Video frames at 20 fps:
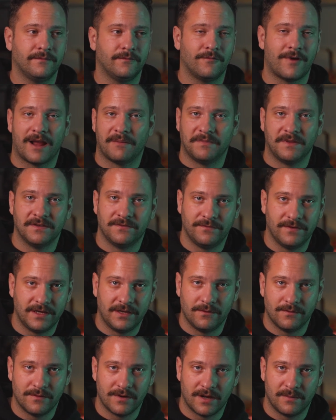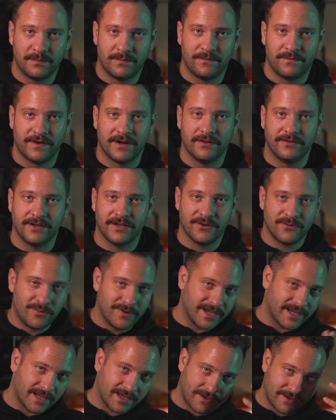wrap this video up fairly
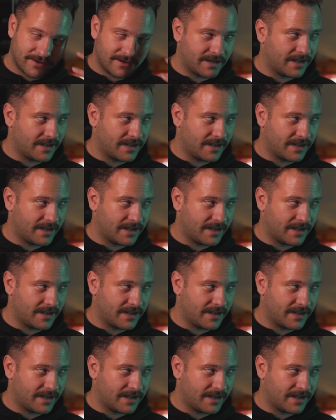quick.